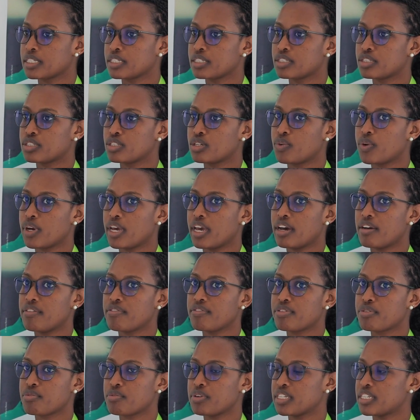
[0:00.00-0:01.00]
So we
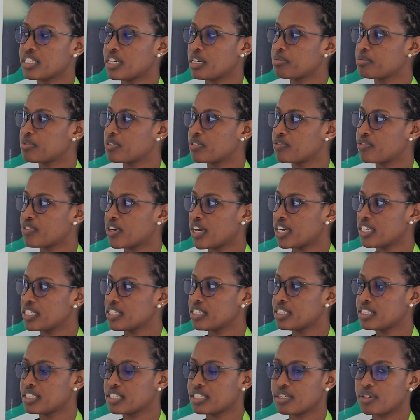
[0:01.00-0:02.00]
have three types of
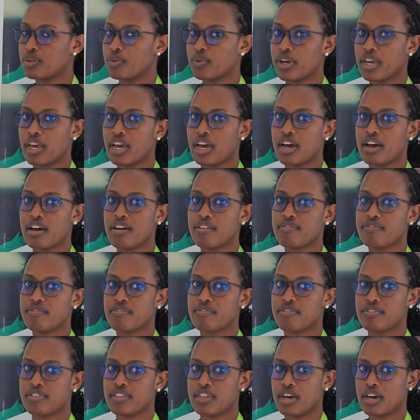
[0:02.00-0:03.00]
cards. We have
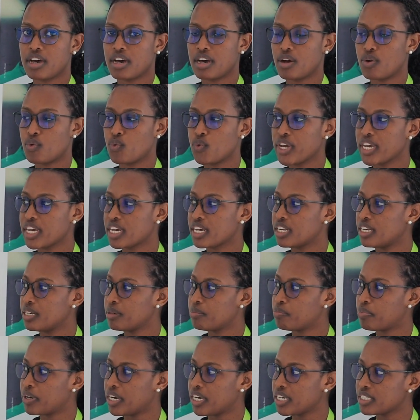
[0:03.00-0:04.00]
the weekly
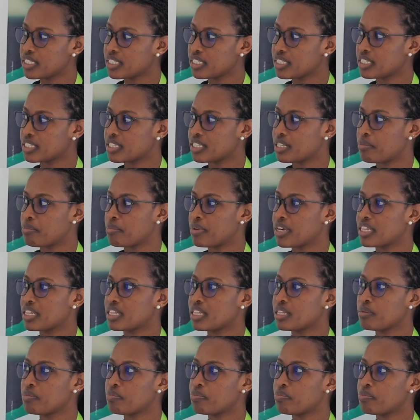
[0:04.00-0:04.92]
pass, the monthly